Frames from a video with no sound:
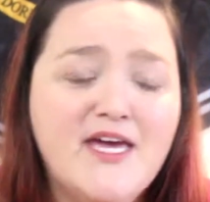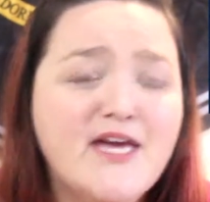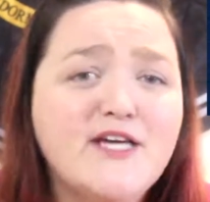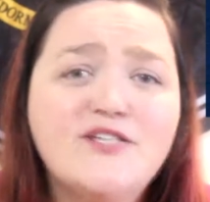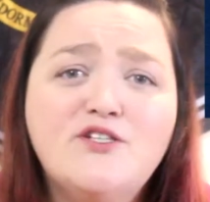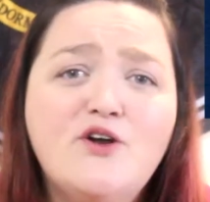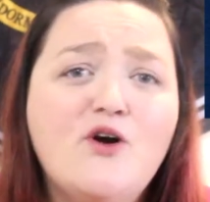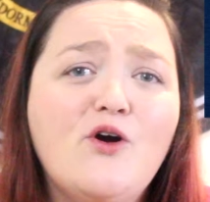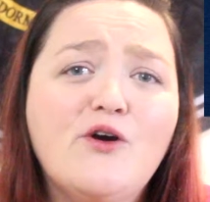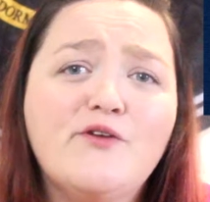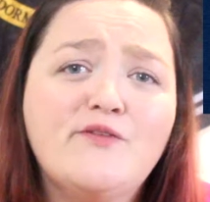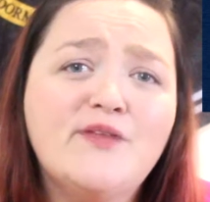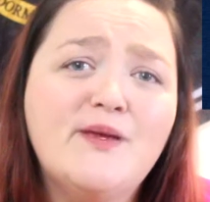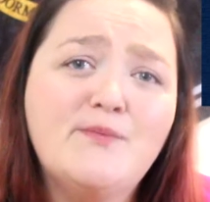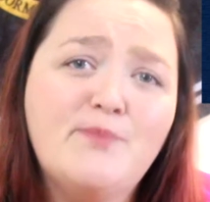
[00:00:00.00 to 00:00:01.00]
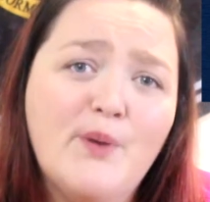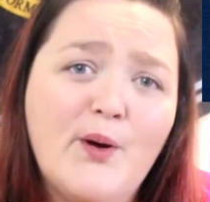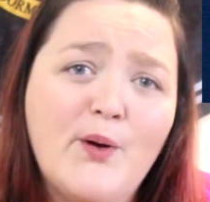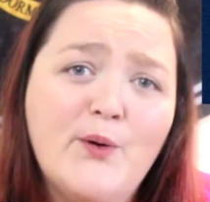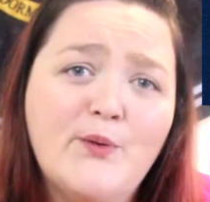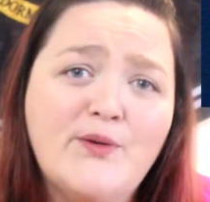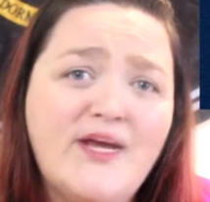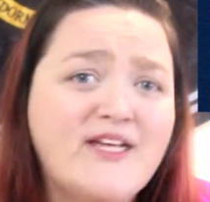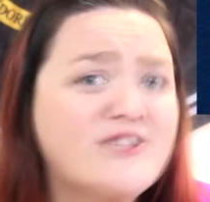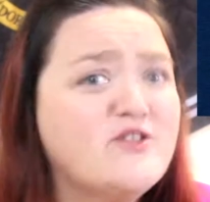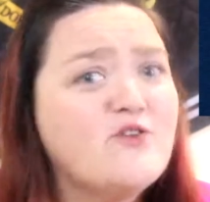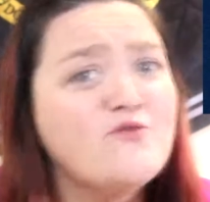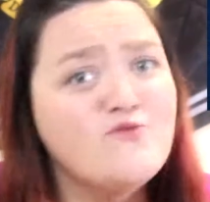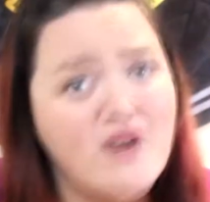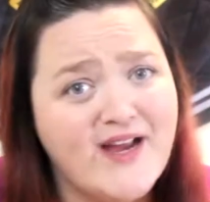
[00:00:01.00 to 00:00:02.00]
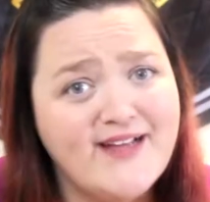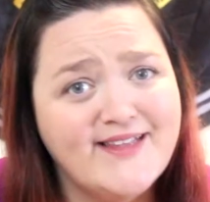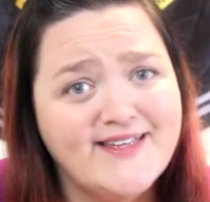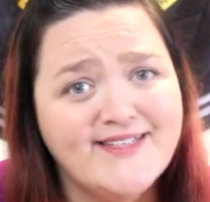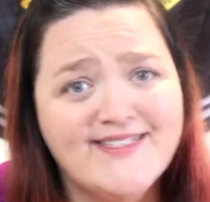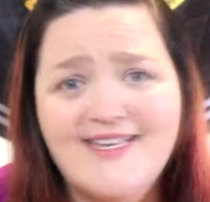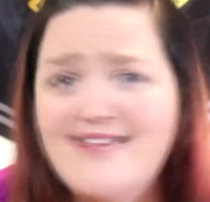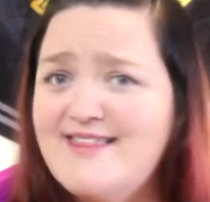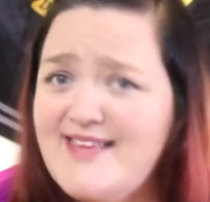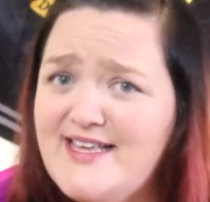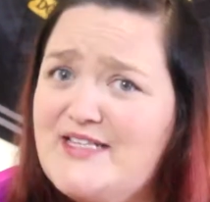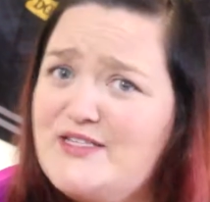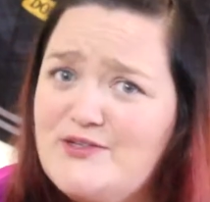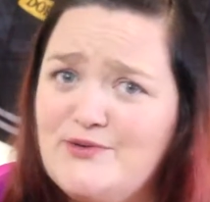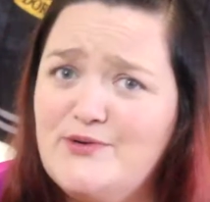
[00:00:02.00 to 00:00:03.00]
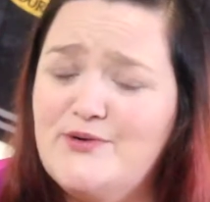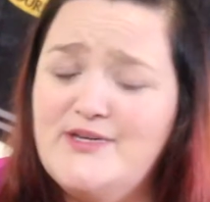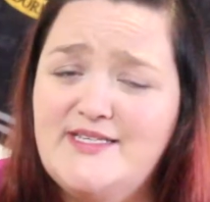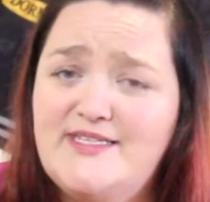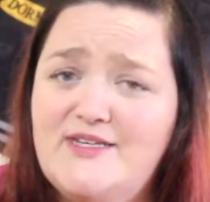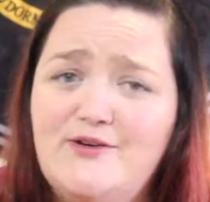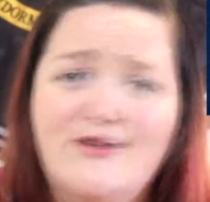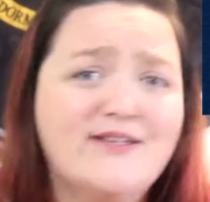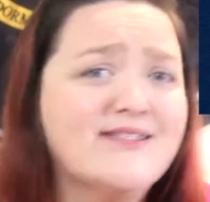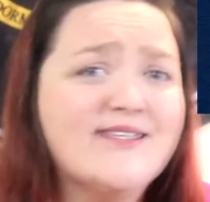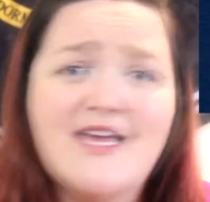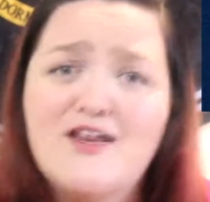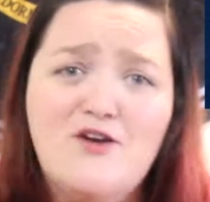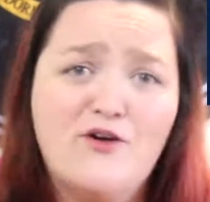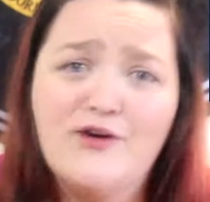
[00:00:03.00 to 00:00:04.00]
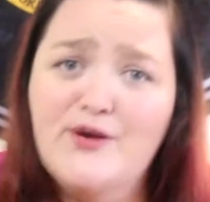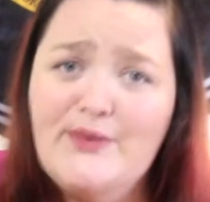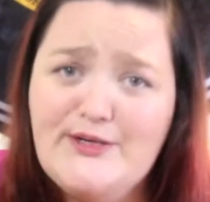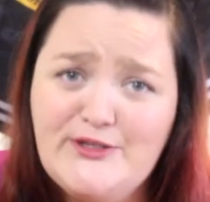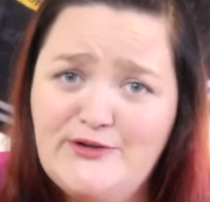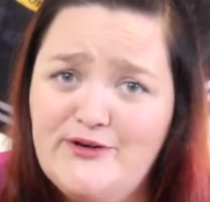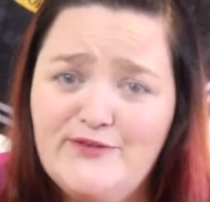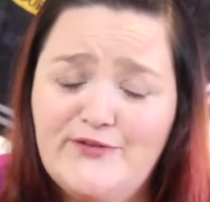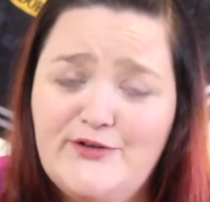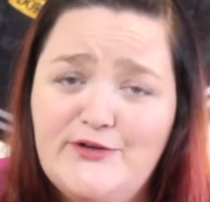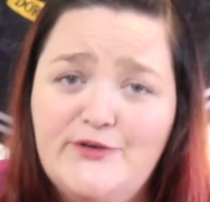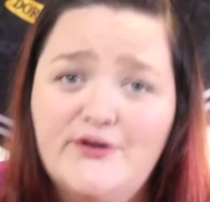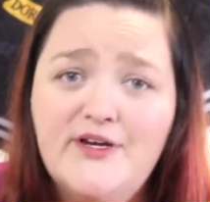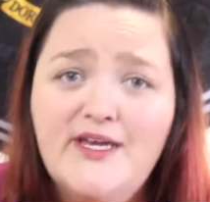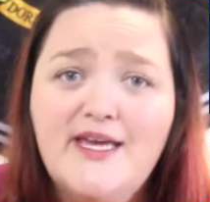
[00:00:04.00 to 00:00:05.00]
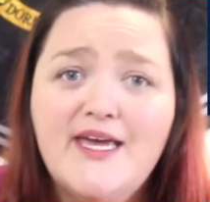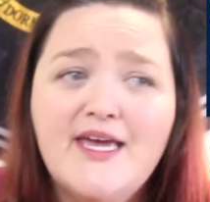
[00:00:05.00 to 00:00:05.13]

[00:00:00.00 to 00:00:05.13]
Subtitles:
He's not overly bold, he's not reckless, he thinks through his series, cannot go into Gryffindor.